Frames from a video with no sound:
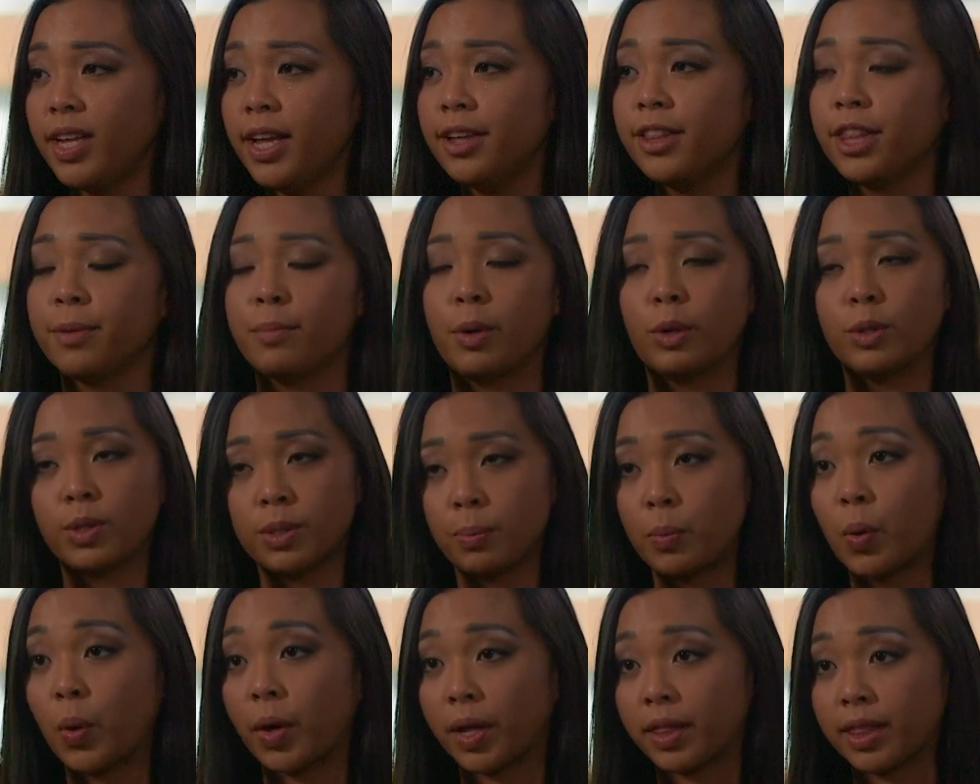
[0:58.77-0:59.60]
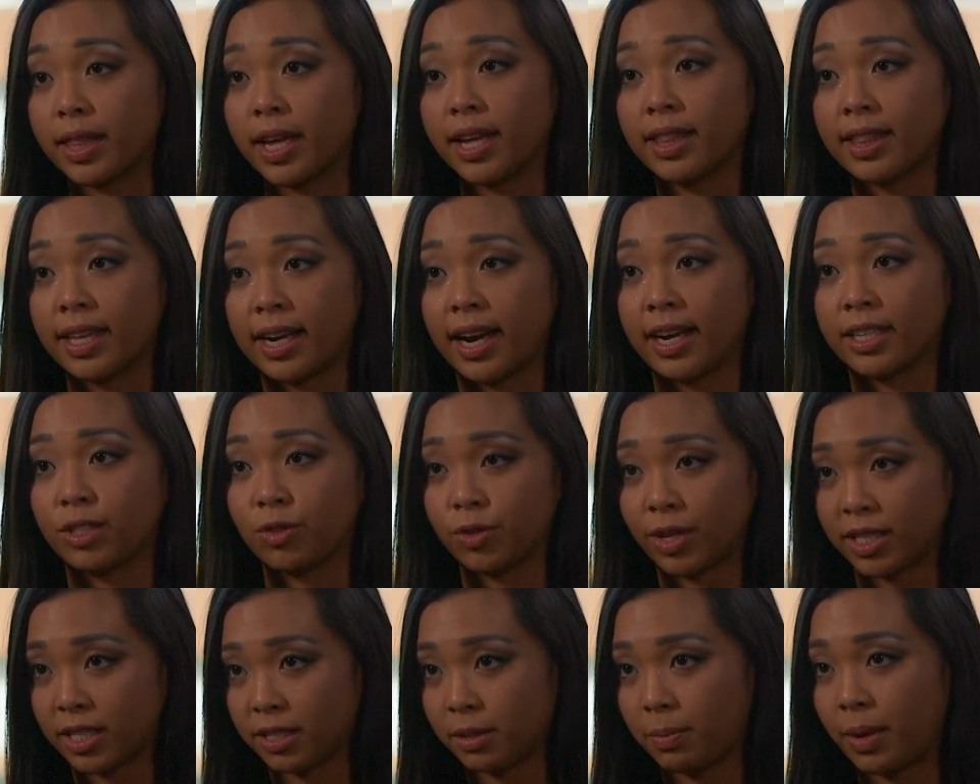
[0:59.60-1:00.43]
The most important thing that I
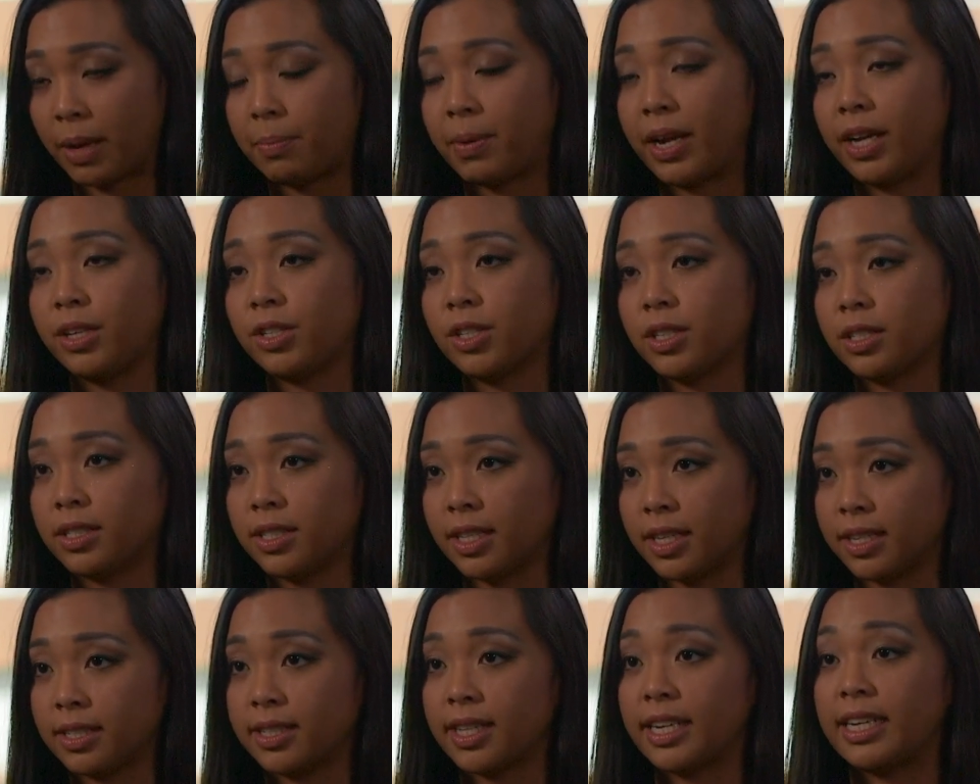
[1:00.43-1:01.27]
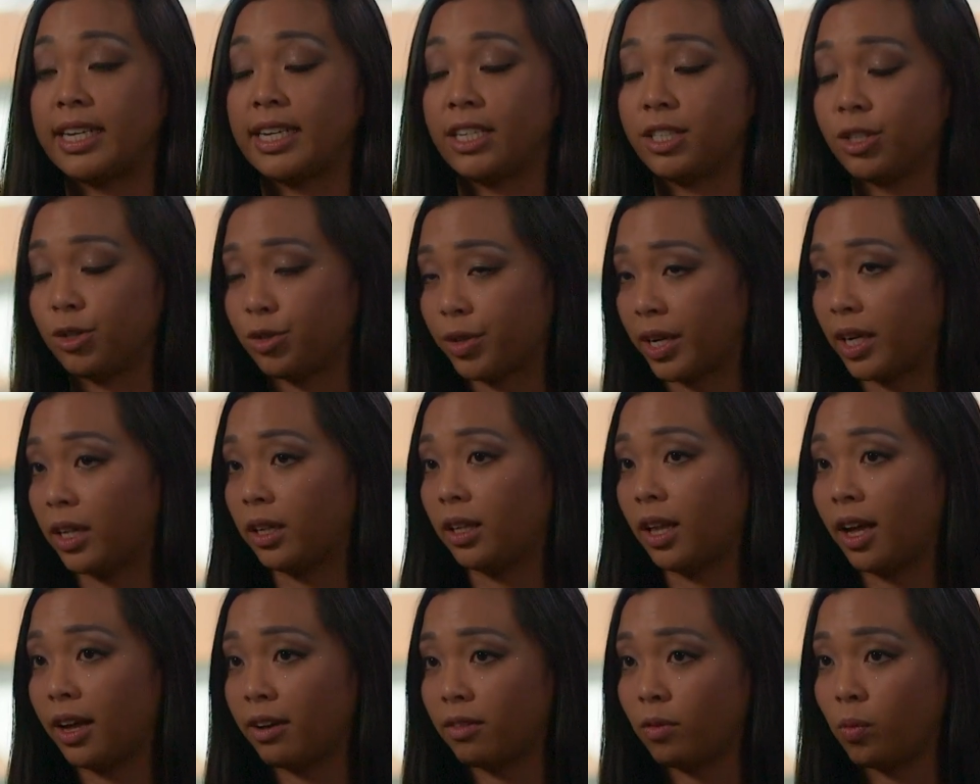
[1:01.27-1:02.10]
stress to my patients is they need to drink a
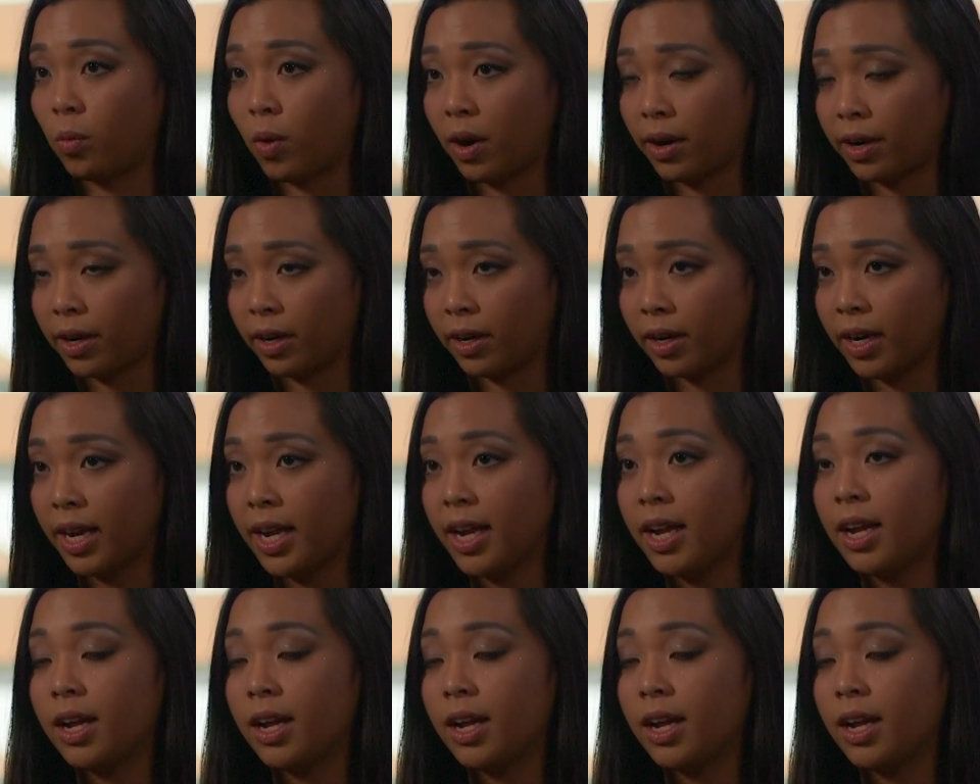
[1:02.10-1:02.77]
lot of water.